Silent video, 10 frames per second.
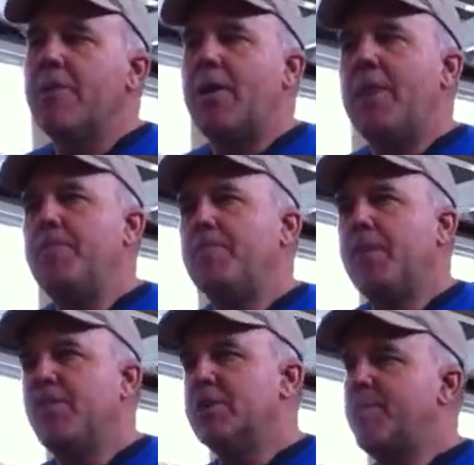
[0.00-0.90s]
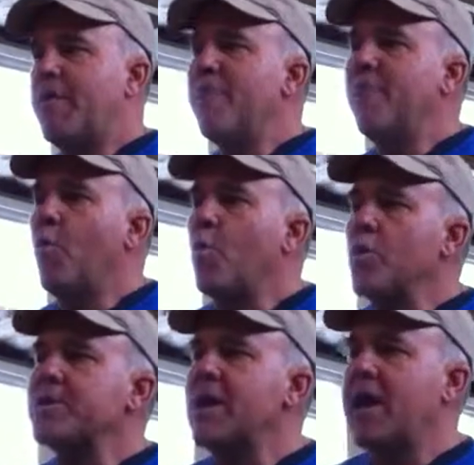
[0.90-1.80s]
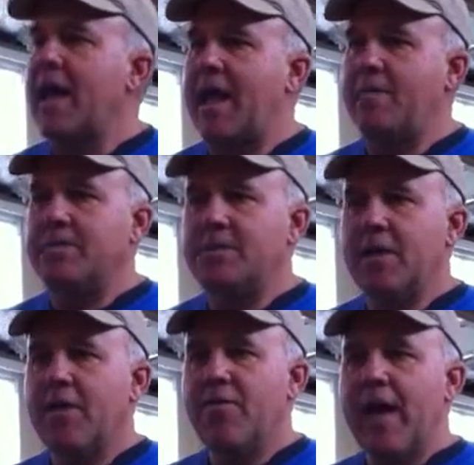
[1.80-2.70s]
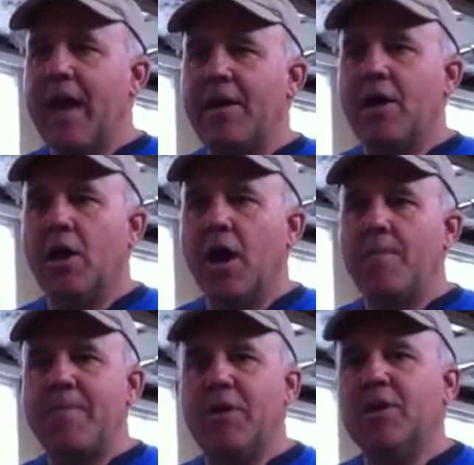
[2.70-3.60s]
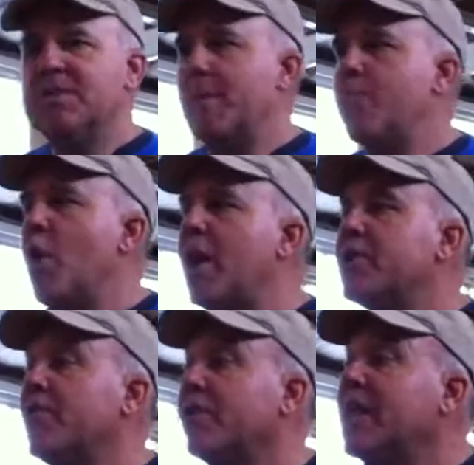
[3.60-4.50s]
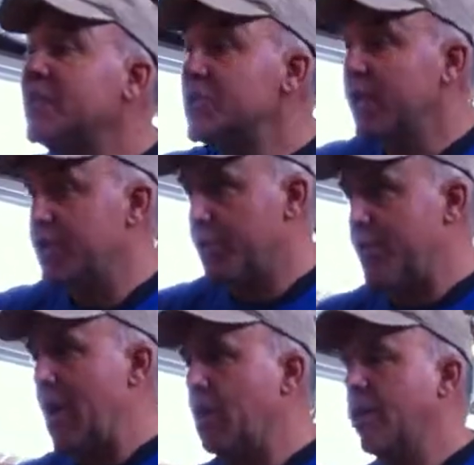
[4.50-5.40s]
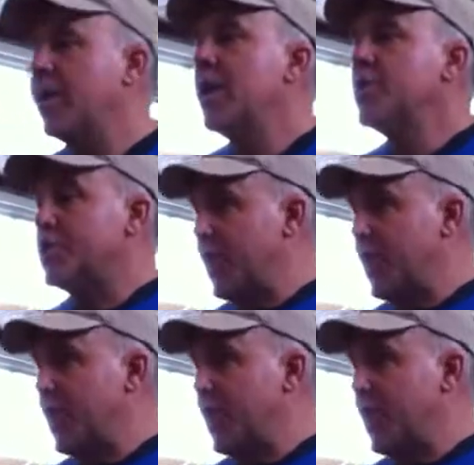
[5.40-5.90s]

Well, there's been 4 times that a bill has been brought to the legislature in Maryland to